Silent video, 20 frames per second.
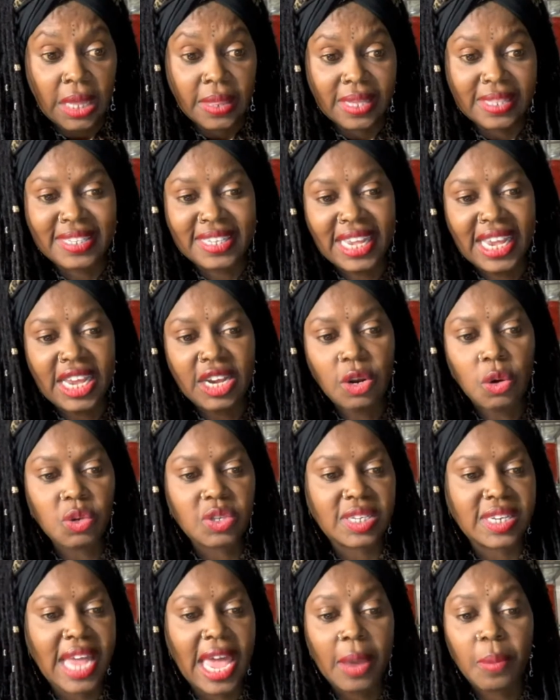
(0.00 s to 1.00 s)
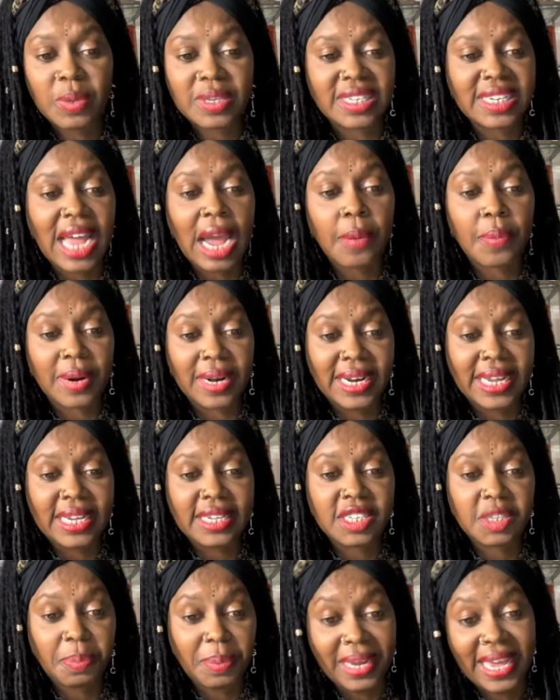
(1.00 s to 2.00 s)
The teen, whose name was not
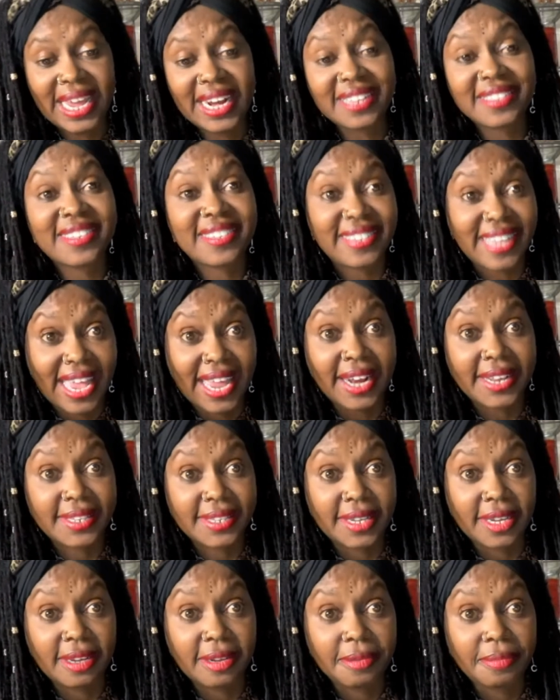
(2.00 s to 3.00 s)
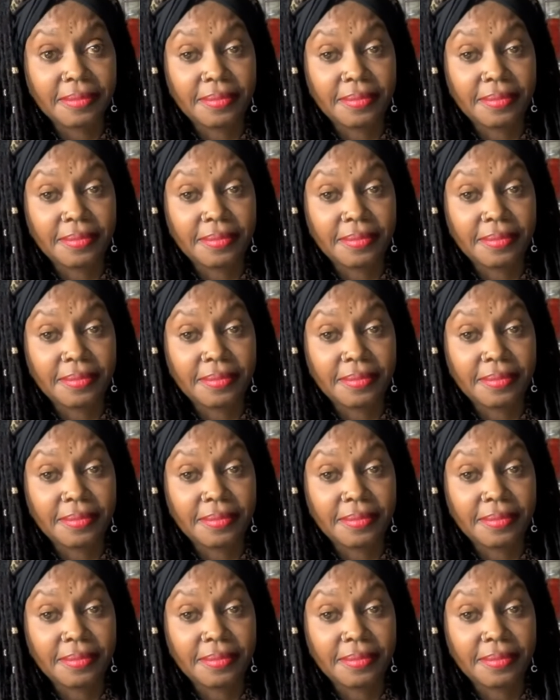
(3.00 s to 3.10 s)
released, pled insanity.